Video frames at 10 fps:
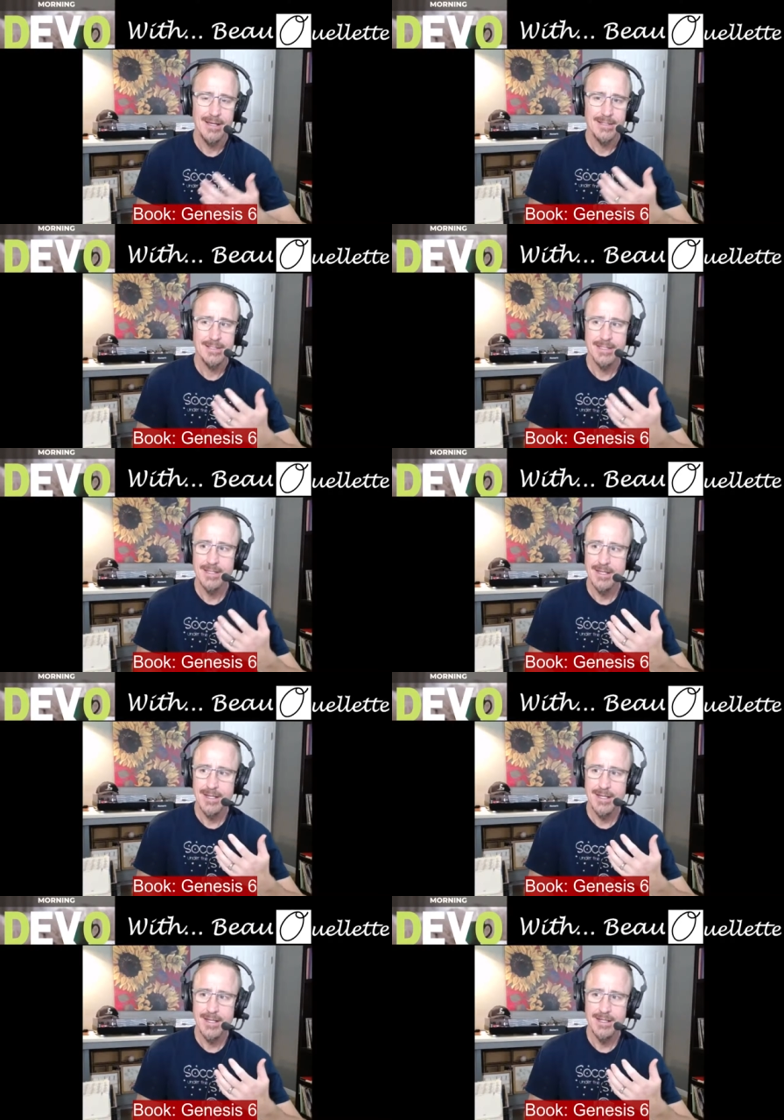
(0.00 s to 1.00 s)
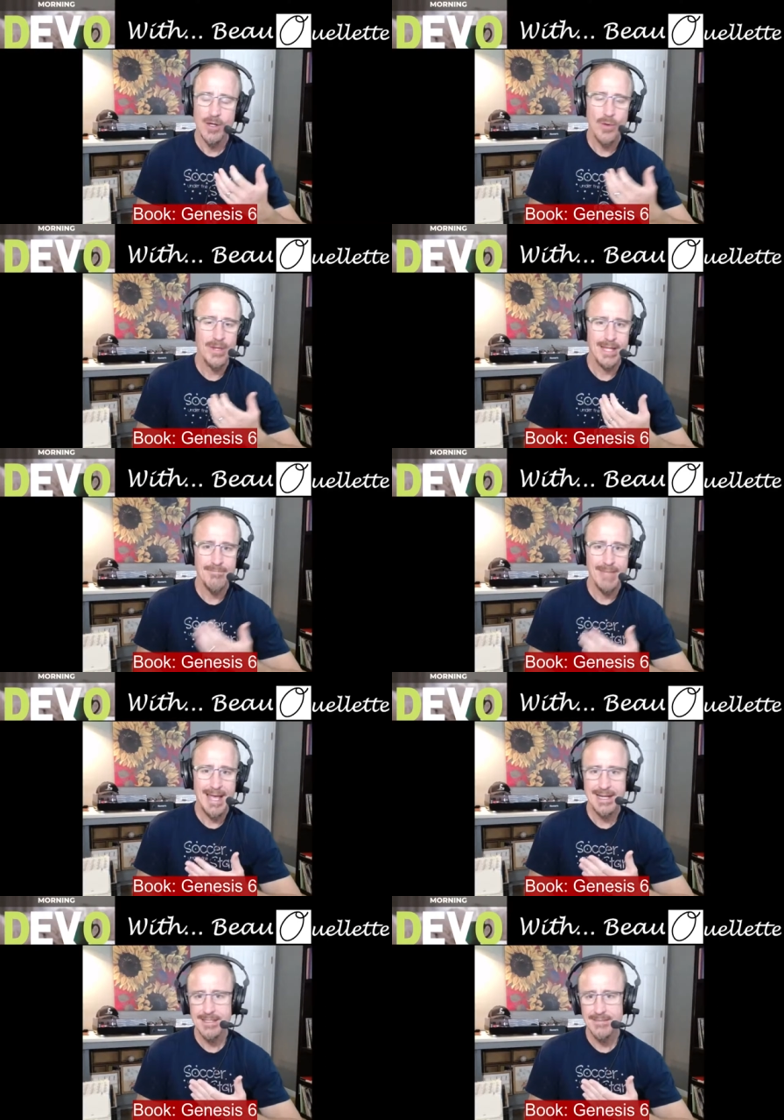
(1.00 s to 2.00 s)
To uh, knowing that
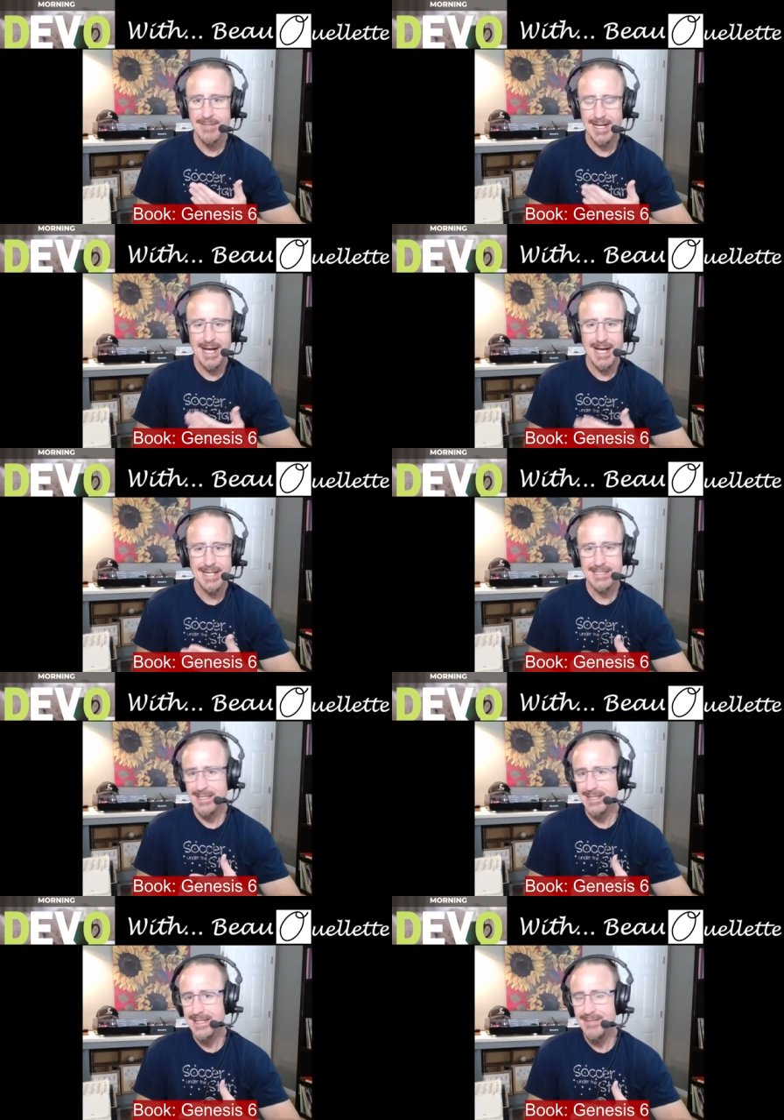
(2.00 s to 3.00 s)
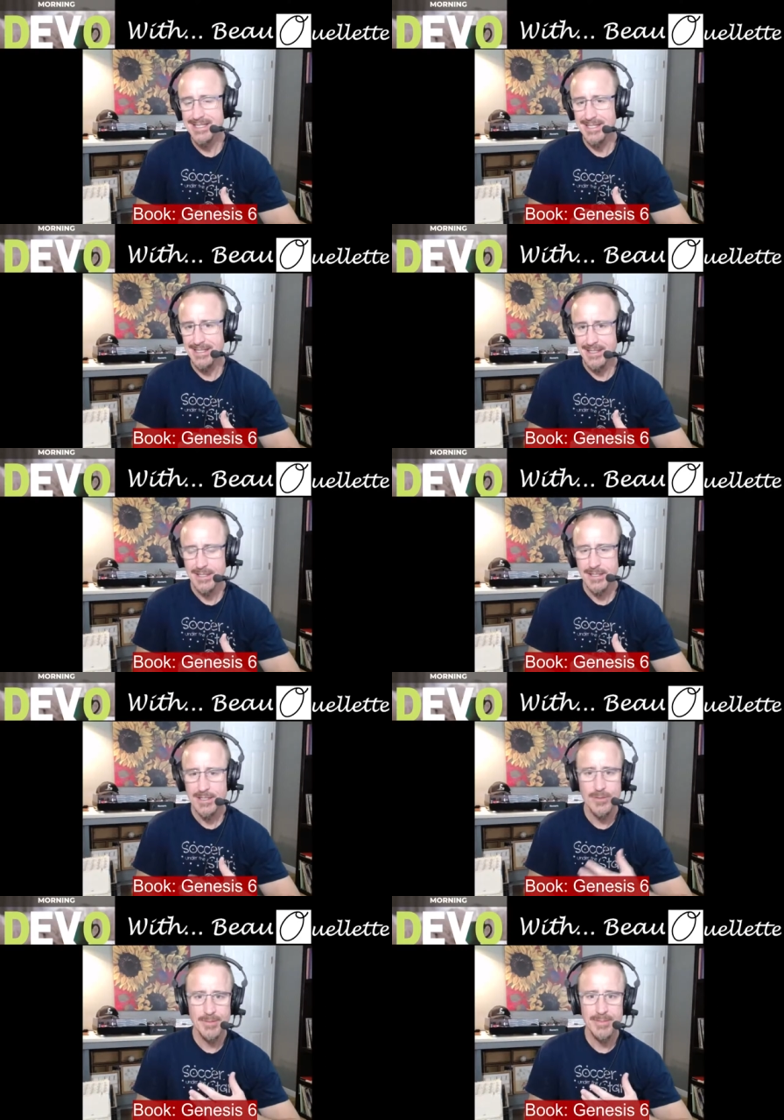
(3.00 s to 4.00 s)
man is, mankind is limited,
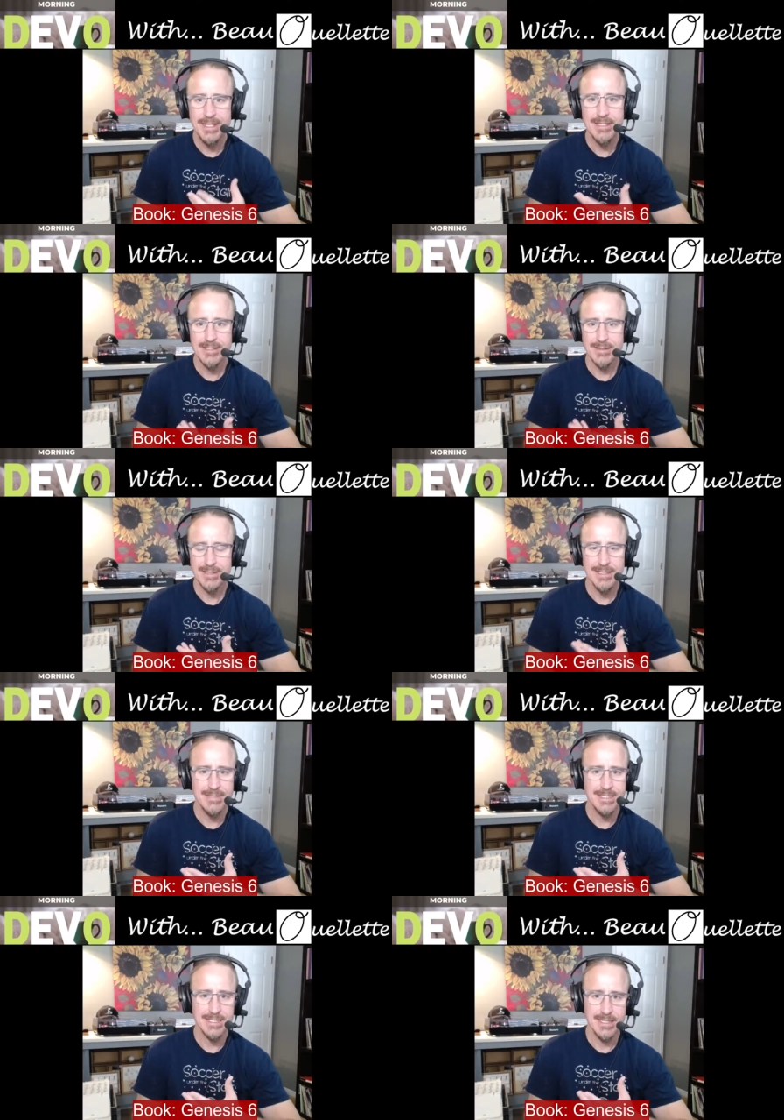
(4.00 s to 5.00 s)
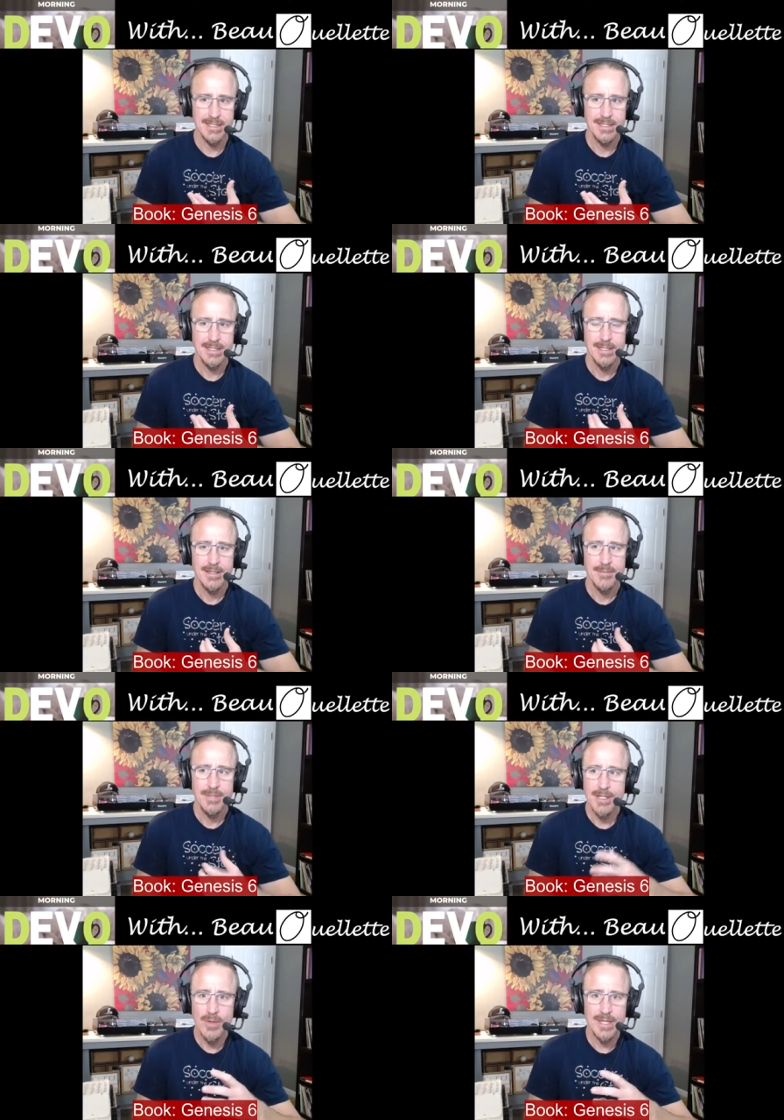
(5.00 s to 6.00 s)
human beings are limited,
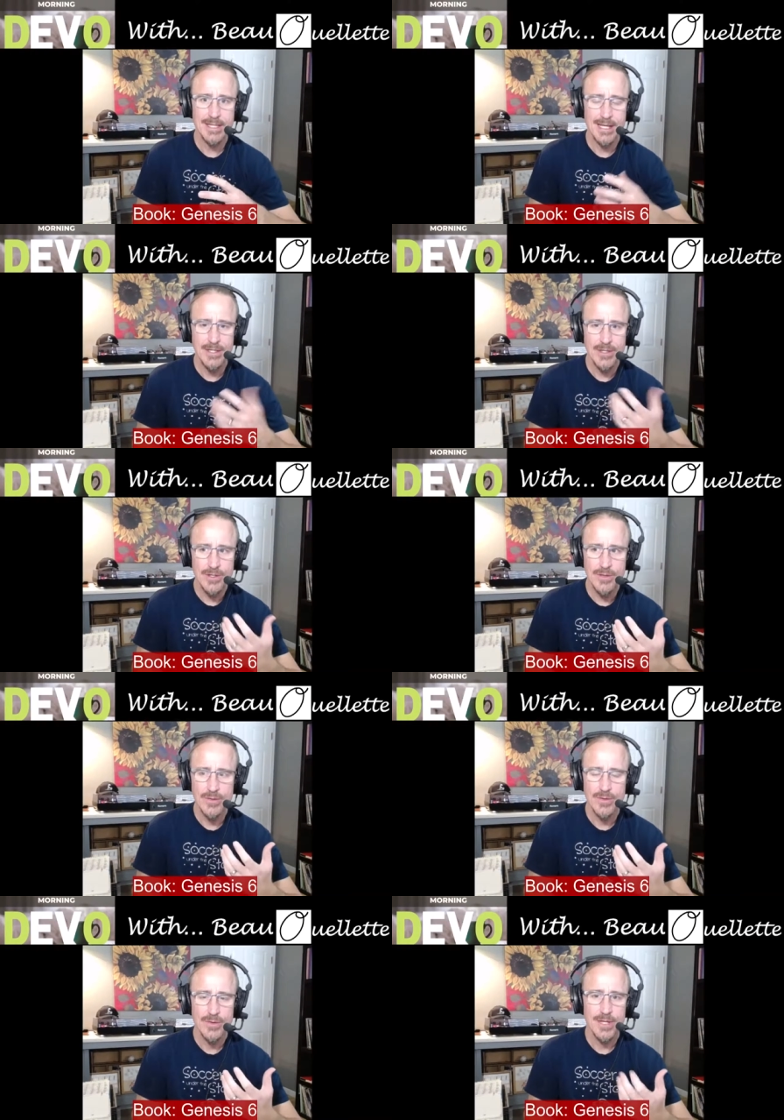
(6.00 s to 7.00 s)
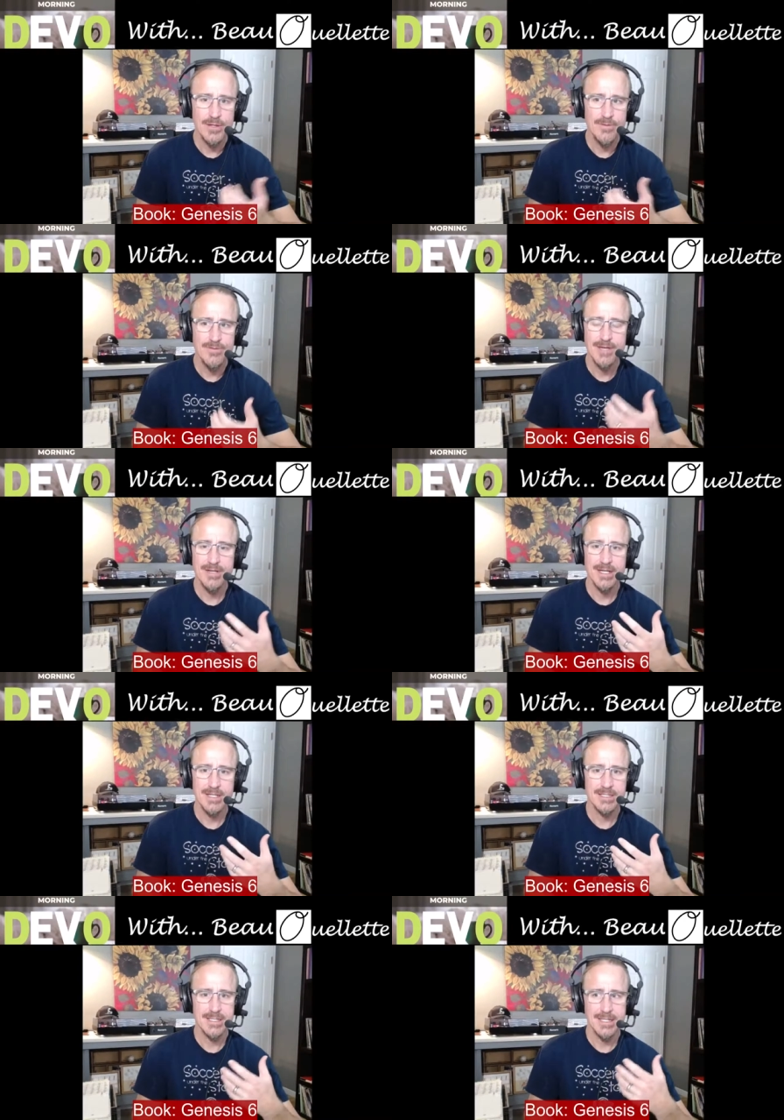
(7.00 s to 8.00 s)
but knowing that you that you've given
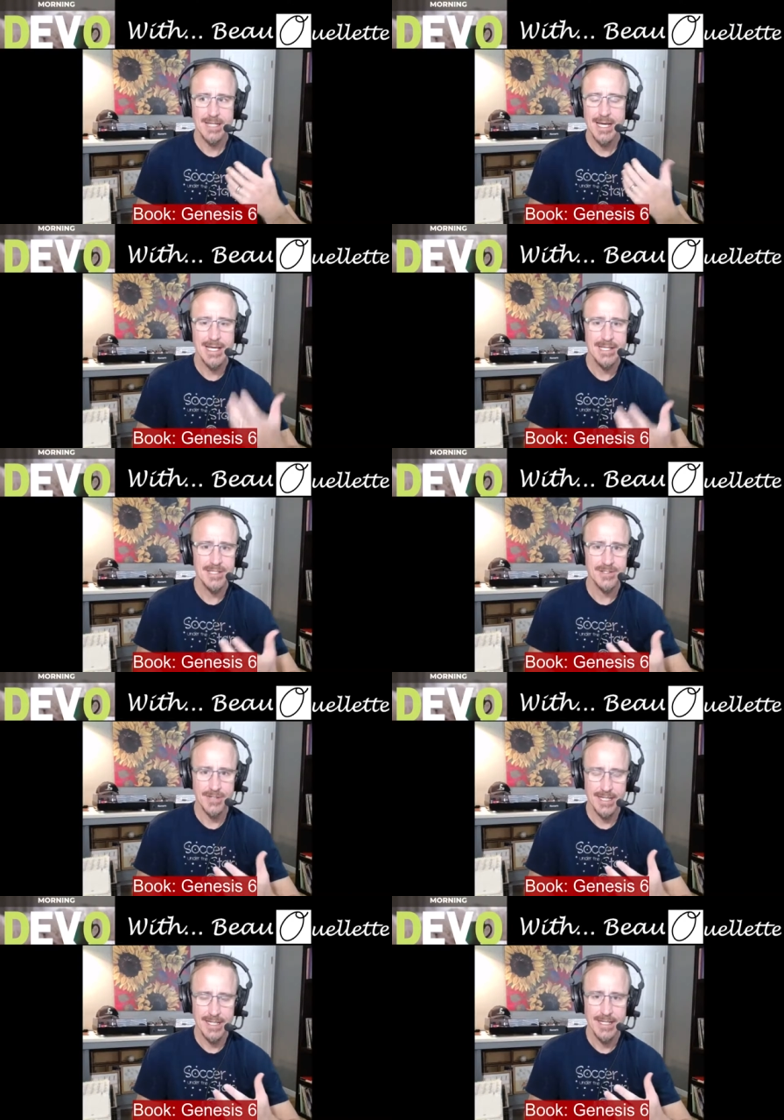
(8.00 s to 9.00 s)
us a history